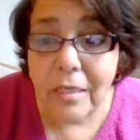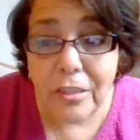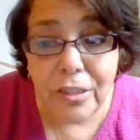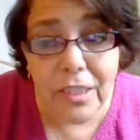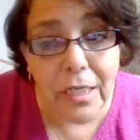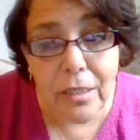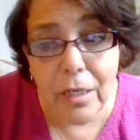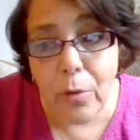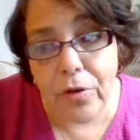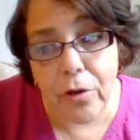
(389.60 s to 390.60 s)
She didn't
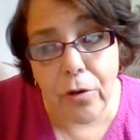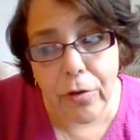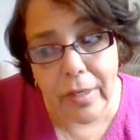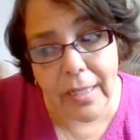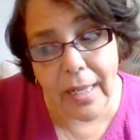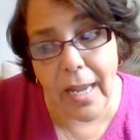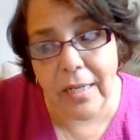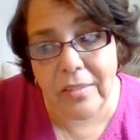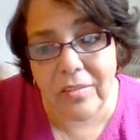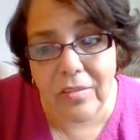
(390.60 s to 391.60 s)
know that a hurricane
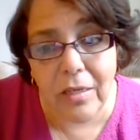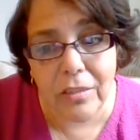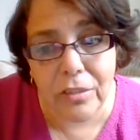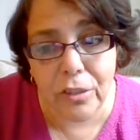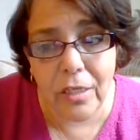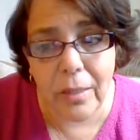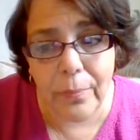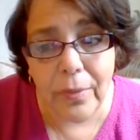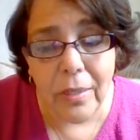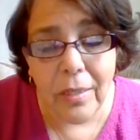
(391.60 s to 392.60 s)
had sunk the
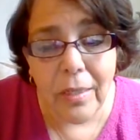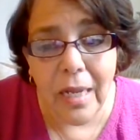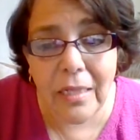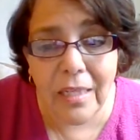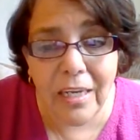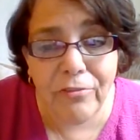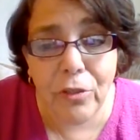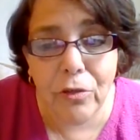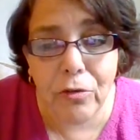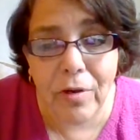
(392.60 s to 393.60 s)
ship and left
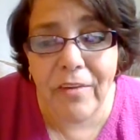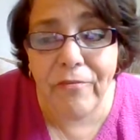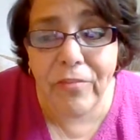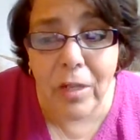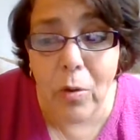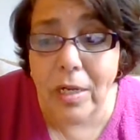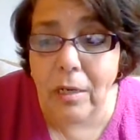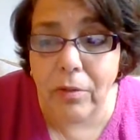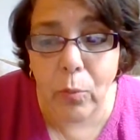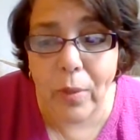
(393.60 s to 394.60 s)
her crate floating
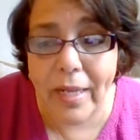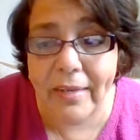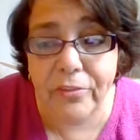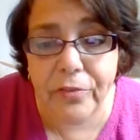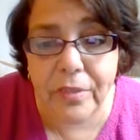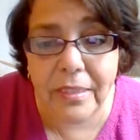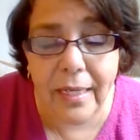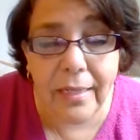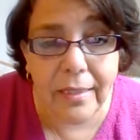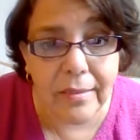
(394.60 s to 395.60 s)
on the waves for
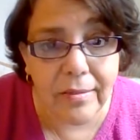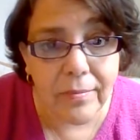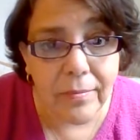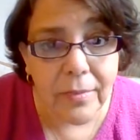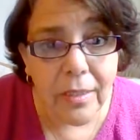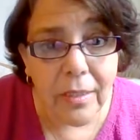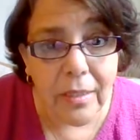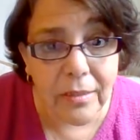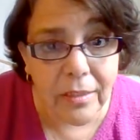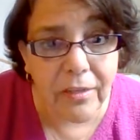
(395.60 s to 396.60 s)
days
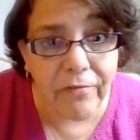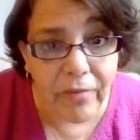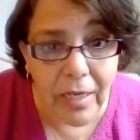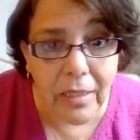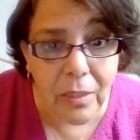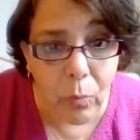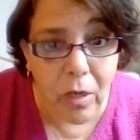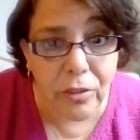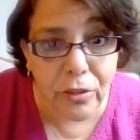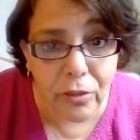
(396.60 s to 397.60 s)
until it finally
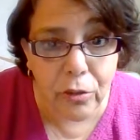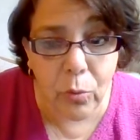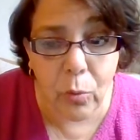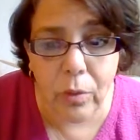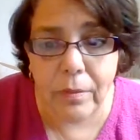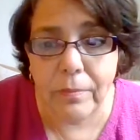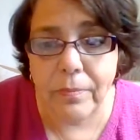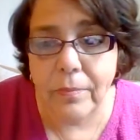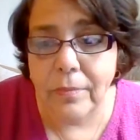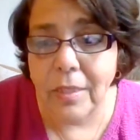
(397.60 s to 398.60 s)
washed ashore.
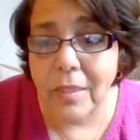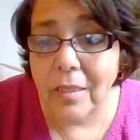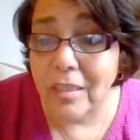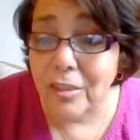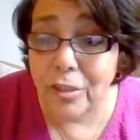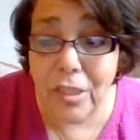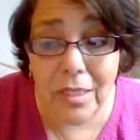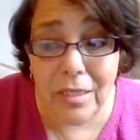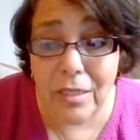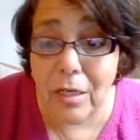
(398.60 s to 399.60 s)
She
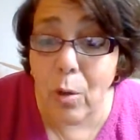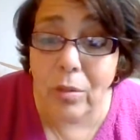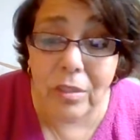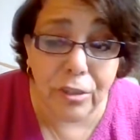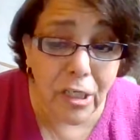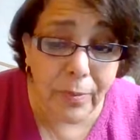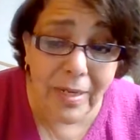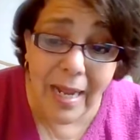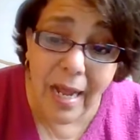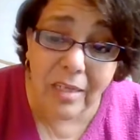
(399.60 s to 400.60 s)
didn't know that she'd
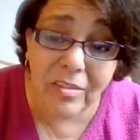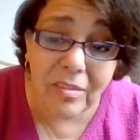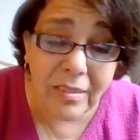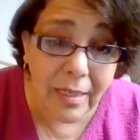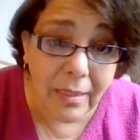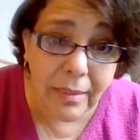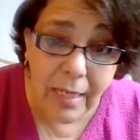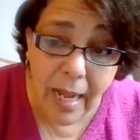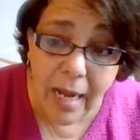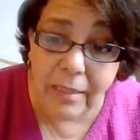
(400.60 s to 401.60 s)
been accidentally
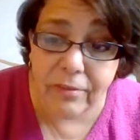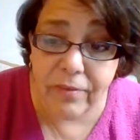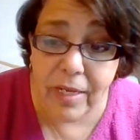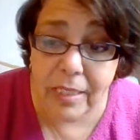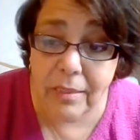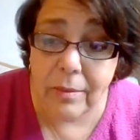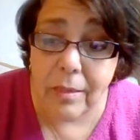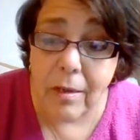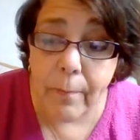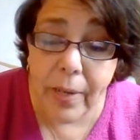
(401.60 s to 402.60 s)
activated
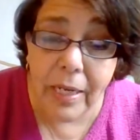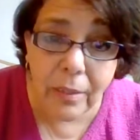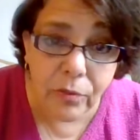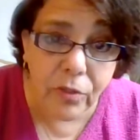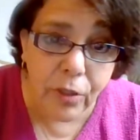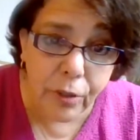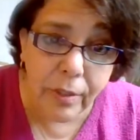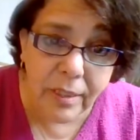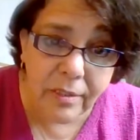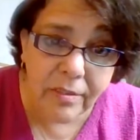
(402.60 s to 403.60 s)
by those
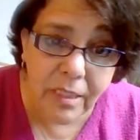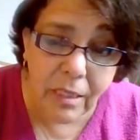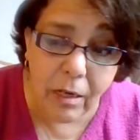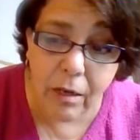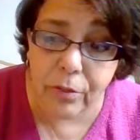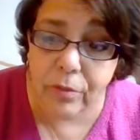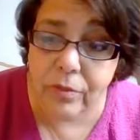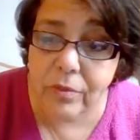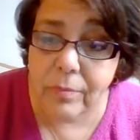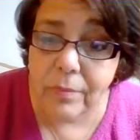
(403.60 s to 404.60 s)
curious sea
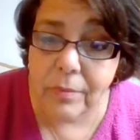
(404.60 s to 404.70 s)
otters.